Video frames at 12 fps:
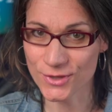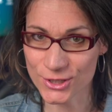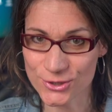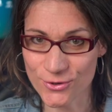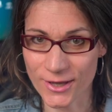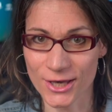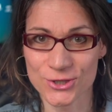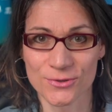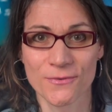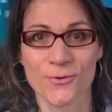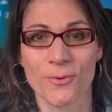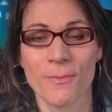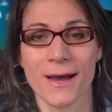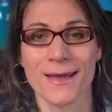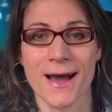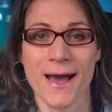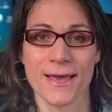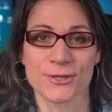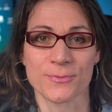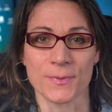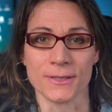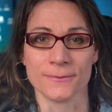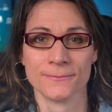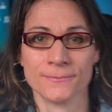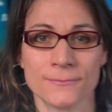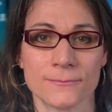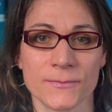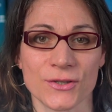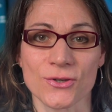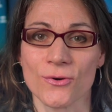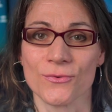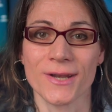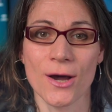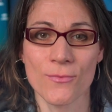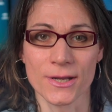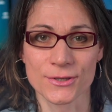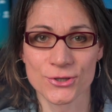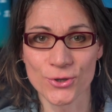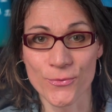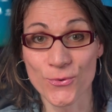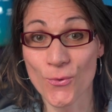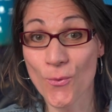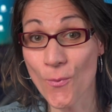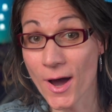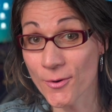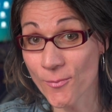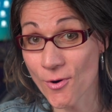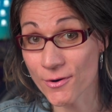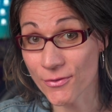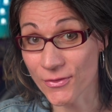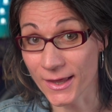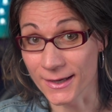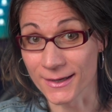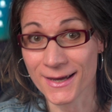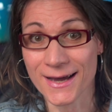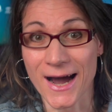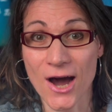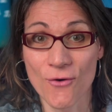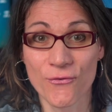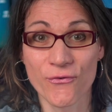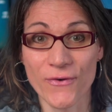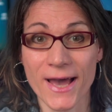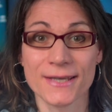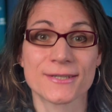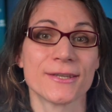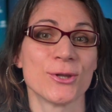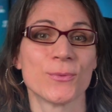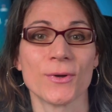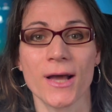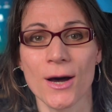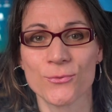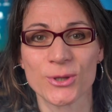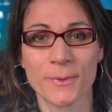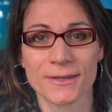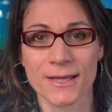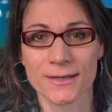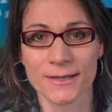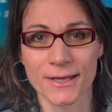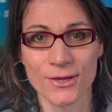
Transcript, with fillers: this location from my I S P. So now let's show you one more thing, how fast it will automatically